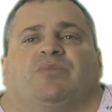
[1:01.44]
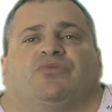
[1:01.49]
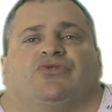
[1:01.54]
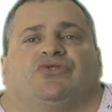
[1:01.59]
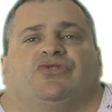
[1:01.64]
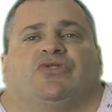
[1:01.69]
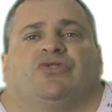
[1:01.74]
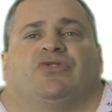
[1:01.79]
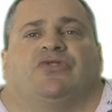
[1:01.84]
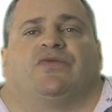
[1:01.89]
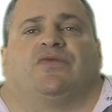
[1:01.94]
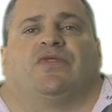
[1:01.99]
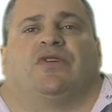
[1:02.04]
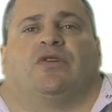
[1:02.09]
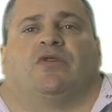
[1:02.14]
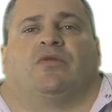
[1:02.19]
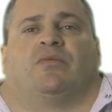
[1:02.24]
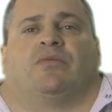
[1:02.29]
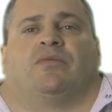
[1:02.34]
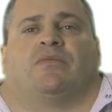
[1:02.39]
produced
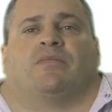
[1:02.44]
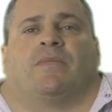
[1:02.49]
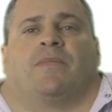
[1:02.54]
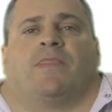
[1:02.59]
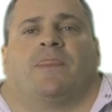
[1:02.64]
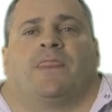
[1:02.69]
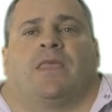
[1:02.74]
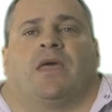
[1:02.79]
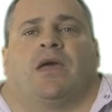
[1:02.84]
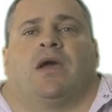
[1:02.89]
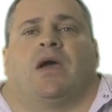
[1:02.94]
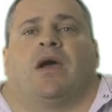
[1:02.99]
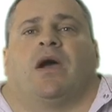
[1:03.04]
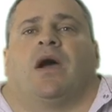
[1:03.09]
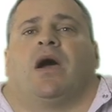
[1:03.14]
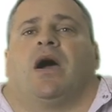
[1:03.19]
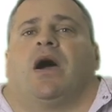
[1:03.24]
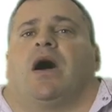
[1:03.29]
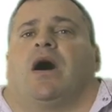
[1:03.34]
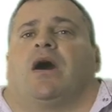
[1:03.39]
film,
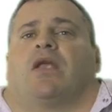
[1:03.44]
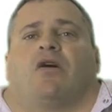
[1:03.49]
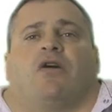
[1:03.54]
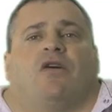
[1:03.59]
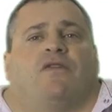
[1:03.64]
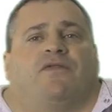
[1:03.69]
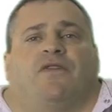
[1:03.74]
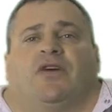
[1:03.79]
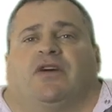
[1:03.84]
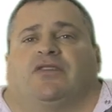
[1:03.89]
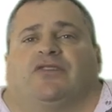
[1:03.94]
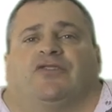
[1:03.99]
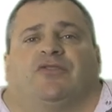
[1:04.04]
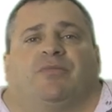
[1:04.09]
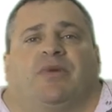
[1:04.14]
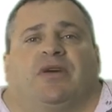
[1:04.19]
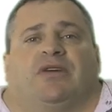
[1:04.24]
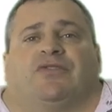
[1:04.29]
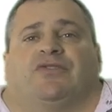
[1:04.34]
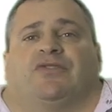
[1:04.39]
and I'll find a
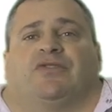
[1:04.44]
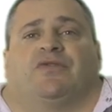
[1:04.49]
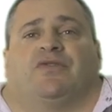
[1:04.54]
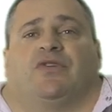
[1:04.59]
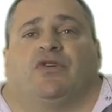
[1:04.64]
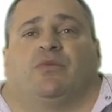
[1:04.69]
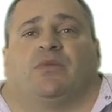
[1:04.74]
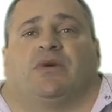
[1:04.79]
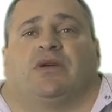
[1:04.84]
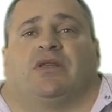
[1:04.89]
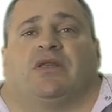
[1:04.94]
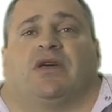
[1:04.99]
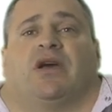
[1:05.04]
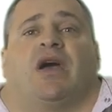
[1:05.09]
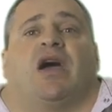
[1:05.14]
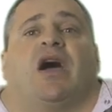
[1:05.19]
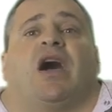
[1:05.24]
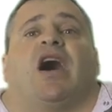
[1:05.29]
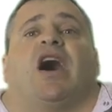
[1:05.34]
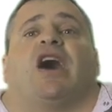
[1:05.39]
space to film in,
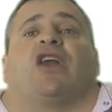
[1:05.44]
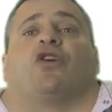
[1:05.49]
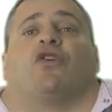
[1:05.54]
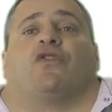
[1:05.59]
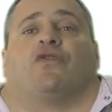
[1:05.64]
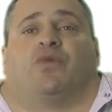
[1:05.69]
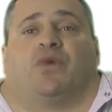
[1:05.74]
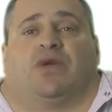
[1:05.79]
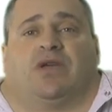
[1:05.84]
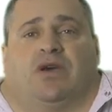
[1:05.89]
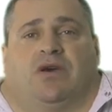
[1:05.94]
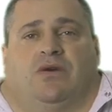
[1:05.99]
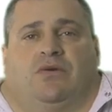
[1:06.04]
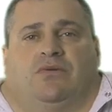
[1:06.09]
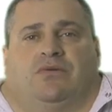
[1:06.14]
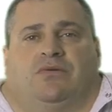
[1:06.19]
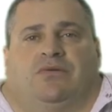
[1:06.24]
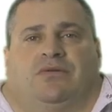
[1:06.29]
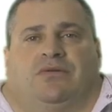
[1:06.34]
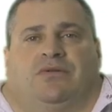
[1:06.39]
and off we go.
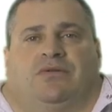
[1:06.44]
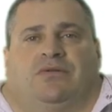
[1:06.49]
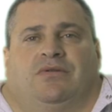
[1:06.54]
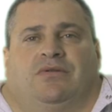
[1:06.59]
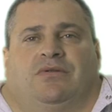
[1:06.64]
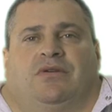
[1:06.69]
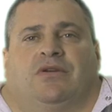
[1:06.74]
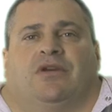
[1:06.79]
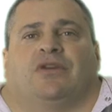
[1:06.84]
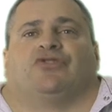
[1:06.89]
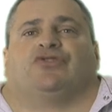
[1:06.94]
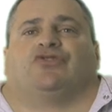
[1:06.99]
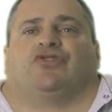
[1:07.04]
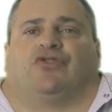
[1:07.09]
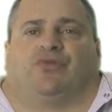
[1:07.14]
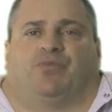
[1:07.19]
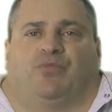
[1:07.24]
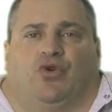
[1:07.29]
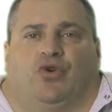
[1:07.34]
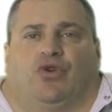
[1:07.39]

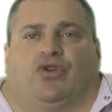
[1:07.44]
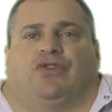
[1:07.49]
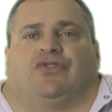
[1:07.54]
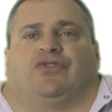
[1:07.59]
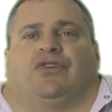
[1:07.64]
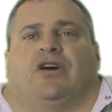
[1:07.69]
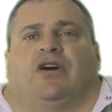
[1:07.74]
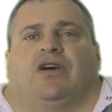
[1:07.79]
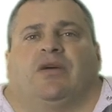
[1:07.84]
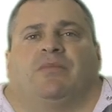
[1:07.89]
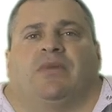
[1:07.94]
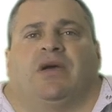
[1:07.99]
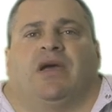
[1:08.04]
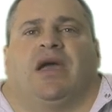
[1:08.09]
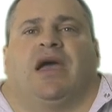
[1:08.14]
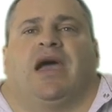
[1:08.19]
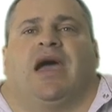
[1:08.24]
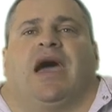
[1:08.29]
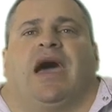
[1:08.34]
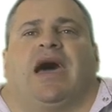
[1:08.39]
Just book your time,
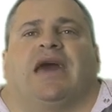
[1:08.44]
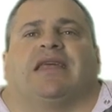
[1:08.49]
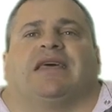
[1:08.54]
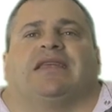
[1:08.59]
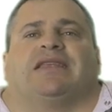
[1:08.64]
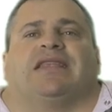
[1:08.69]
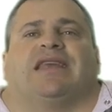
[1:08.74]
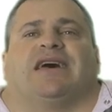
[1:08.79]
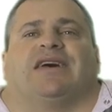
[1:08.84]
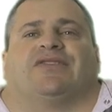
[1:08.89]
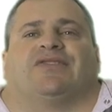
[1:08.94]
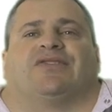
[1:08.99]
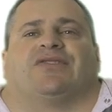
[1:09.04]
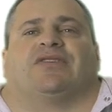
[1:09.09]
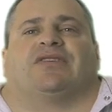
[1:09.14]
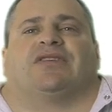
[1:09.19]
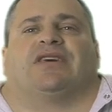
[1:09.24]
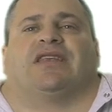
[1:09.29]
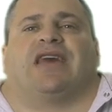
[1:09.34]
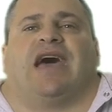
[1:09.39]
and in less
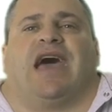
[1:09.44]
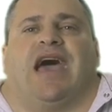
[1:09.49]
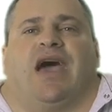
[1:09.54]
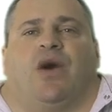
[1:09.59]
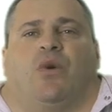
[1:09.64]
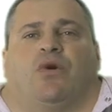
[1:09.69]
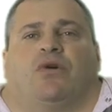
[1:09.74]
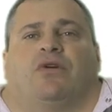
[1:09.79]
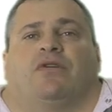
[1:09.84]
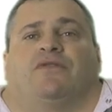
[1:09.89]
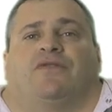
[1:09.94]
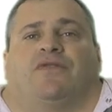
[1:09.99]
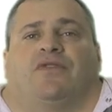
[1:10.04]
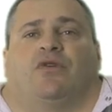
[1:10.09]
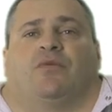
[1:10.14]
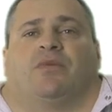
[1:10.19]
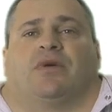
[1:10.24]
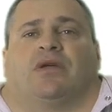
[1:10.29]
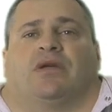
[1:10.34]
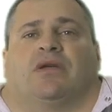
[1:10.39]
than an hour of
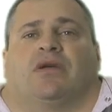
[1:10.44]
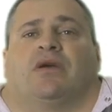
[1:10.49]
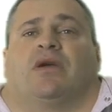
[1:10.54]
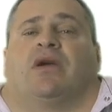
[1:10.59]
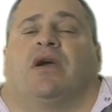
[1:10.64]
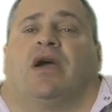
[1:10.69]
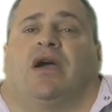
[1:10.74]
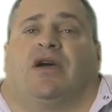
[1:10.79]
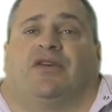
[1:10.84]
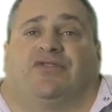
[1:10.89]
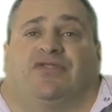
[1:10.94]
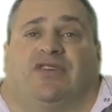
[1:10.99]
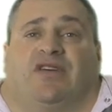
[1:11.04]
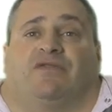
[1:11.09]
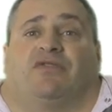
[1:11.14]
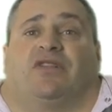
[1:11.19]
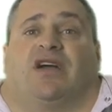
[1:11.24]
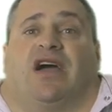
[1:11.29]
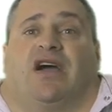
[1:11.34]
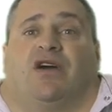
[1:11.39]
filming and
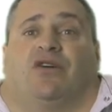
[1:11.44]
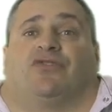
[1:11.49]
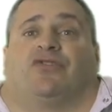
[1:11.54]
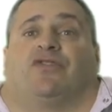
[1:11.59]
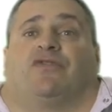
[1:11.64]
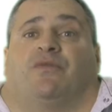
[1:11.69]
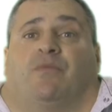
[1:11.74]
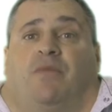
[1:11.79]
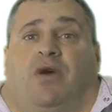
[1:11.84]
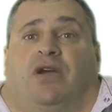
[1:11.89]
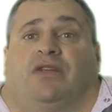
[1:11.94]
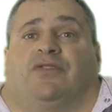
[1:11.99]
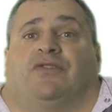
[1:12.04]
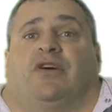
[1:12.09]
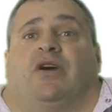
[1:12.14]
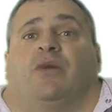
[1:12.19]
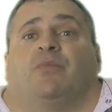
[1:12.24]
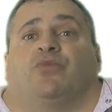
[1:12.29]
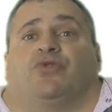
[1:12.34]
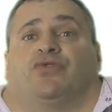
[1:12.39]
several hours of my
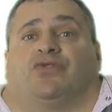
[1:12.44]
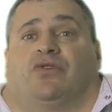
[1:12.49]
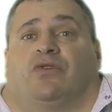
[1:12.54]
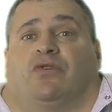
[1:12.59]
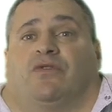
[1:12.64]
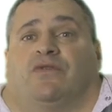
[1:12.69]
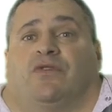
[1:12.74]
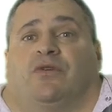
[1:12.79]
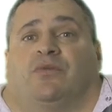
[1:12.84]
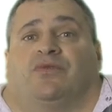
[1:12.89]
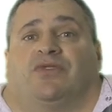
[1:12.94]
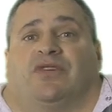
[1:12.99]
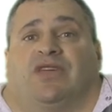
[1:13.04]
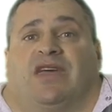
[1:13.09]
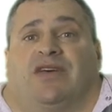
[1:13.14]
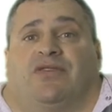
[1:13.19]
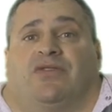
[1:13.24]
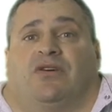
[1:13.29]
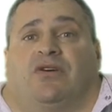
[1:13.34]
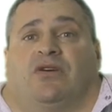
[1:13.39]
time putting your film
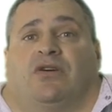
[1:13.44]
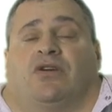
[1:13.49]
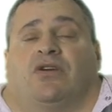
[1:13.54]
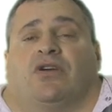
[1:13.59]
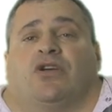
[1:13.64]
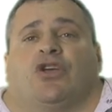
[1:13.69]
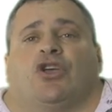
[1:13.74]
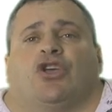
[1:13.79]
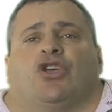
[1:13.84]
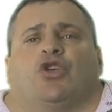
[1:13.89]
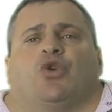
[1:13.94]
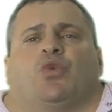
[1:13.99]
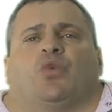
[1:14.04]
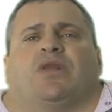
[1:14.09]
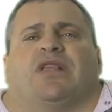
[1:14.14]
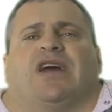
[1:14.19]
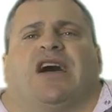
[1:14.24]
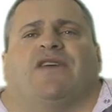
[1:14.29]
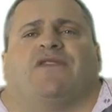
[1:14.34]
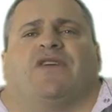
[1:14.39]
together, you
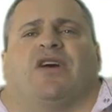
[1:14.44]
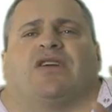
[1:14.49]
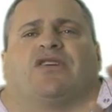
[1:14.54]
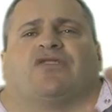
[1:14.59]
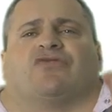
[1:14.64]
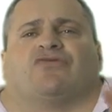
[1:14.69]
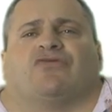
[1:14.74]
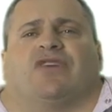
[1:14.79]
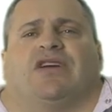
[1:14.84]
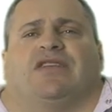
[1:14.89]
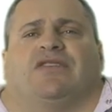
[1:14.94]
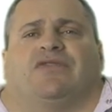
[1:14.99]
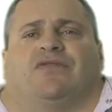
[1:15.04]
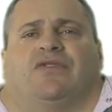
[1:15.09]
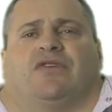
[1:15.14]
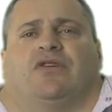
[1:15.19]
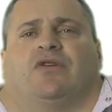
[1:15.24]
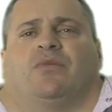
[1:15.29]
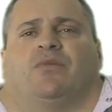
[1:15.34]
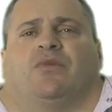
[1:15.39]
will have a great
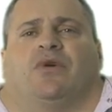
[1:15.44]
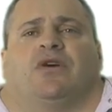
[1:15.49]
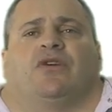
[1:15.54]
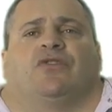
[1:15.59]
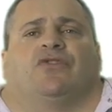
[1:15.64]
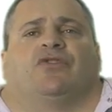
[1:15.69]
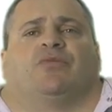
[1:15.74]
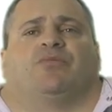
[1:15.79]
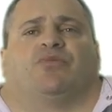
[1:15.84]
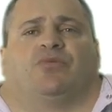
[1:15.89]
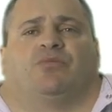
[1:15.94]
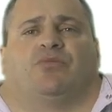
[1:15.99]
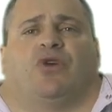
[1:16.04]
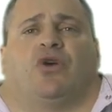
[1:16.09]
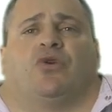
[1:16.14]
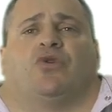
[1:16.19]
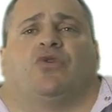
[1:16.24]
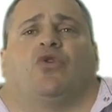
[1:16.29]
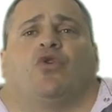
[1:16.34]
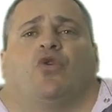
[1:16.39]
film to
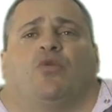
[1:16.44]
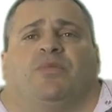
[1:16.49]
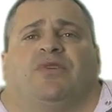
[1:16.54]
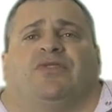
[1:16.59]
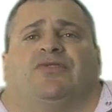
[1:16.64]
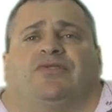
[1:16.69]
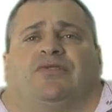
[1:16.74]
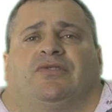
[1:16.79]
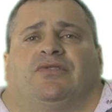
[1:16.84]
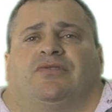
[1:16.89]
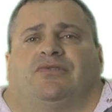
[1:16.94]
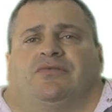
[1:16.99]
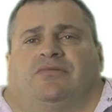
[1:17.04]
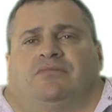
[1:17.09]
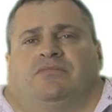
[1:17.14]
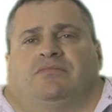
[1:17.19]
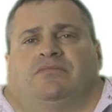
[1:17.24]
promote your business.